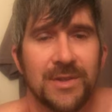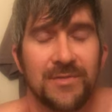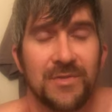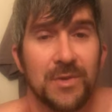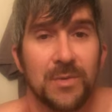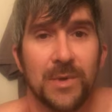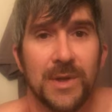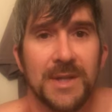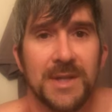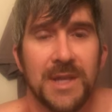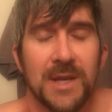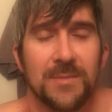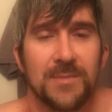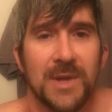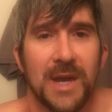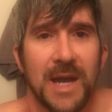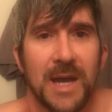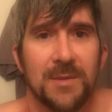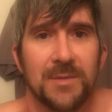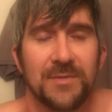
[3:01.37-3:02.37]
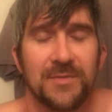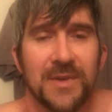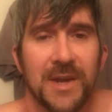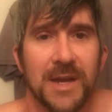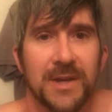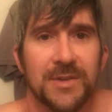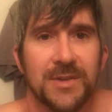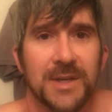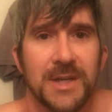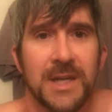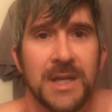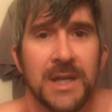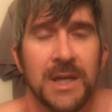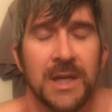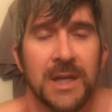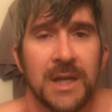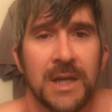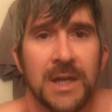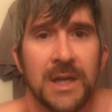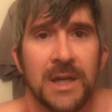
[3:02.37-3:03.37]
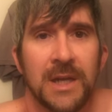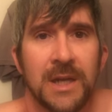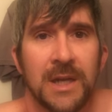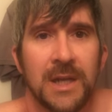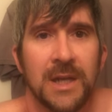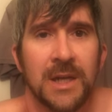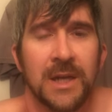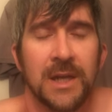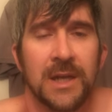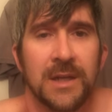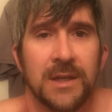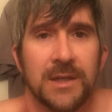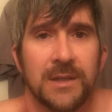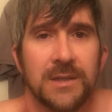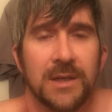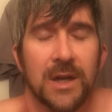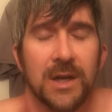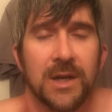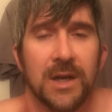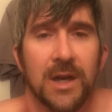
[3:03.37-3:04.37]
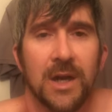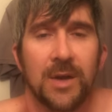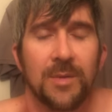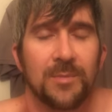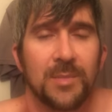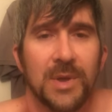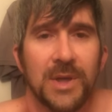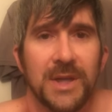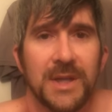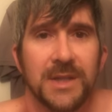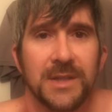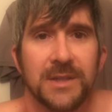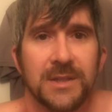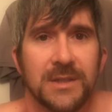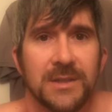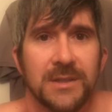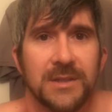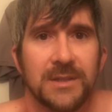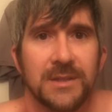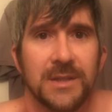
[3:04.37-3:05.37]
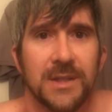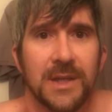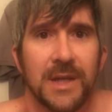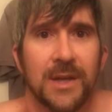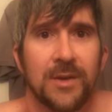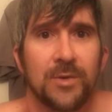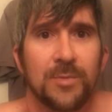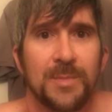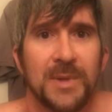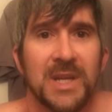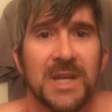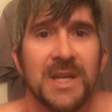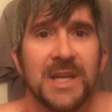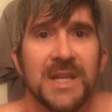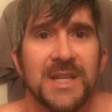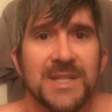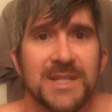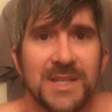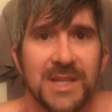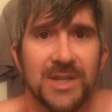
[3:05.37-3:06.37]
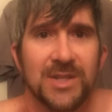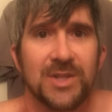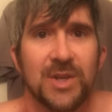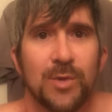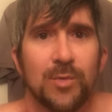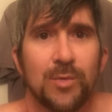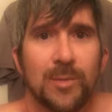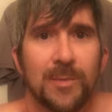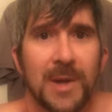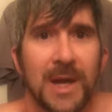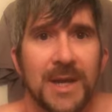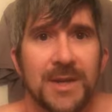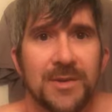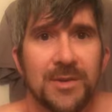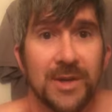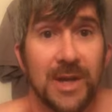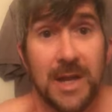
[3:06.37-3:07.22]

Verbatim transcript: if you want them, thehabitfactory.com, but it'll be a consistent reminder.